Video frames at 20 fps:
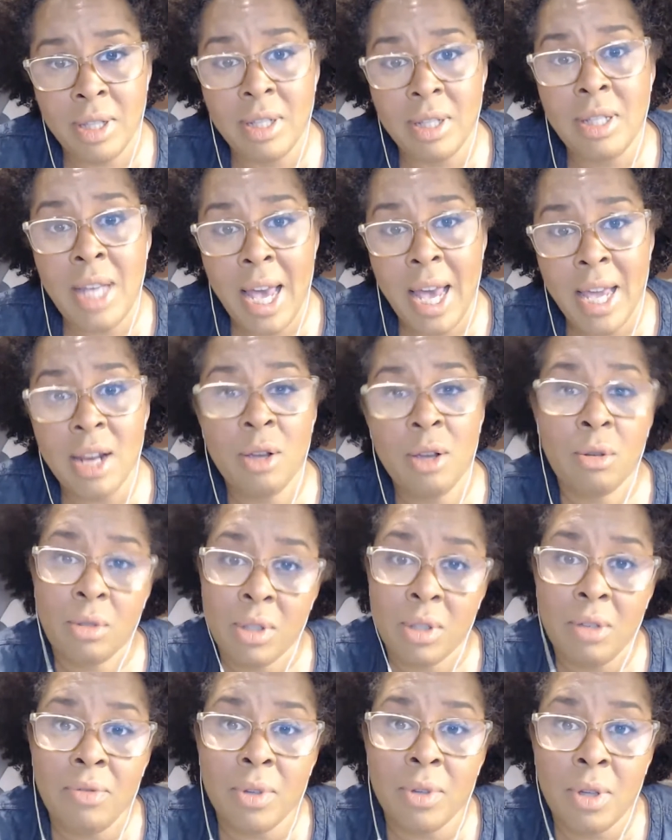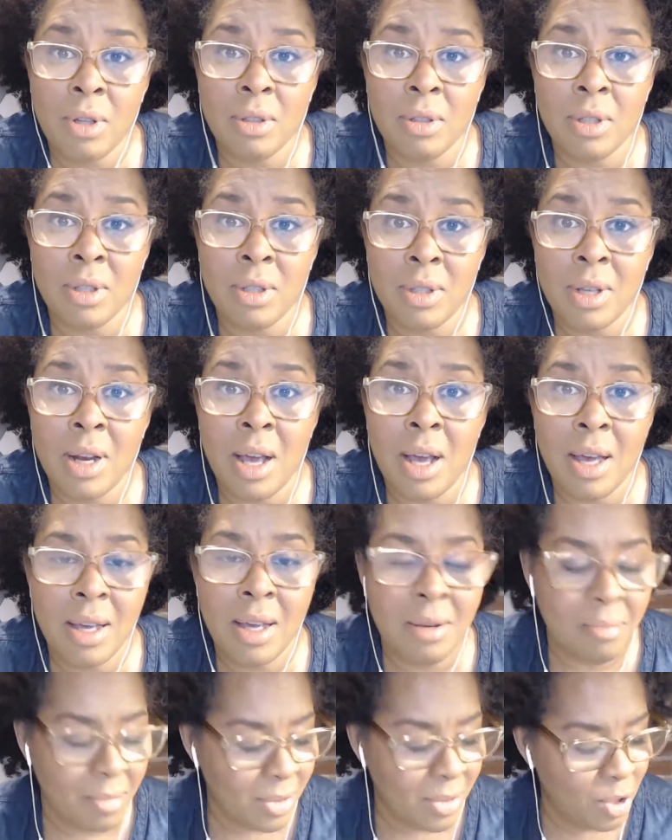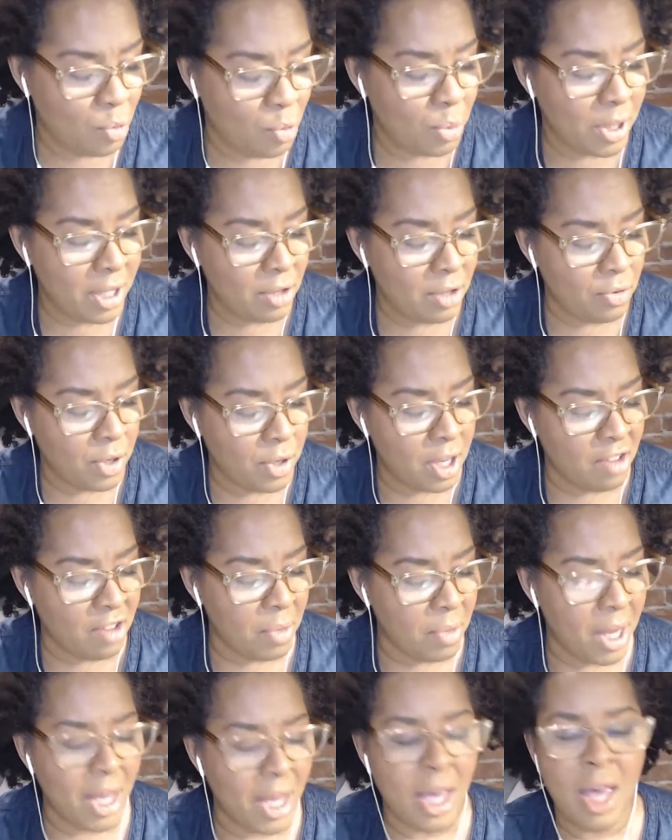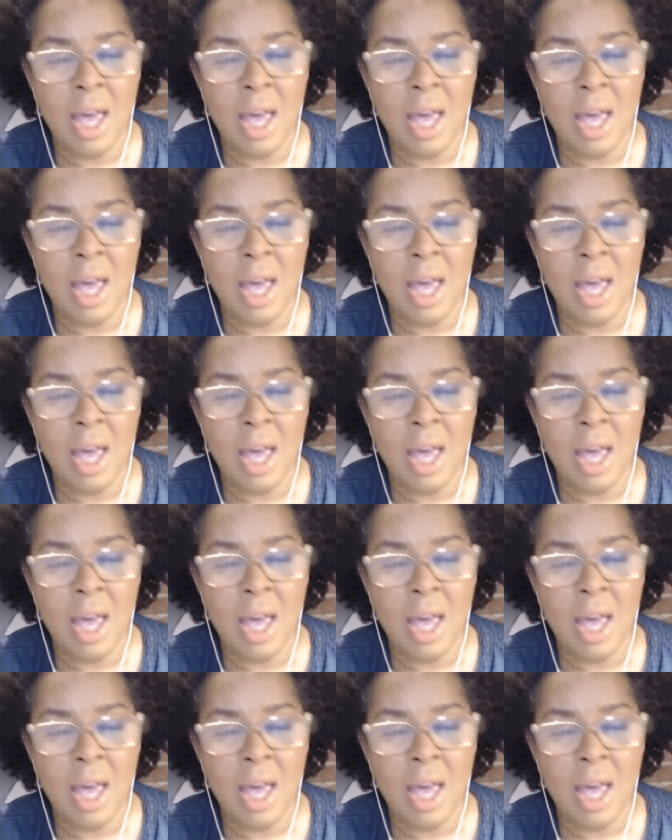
technical difficulties tonight. So please forgive me,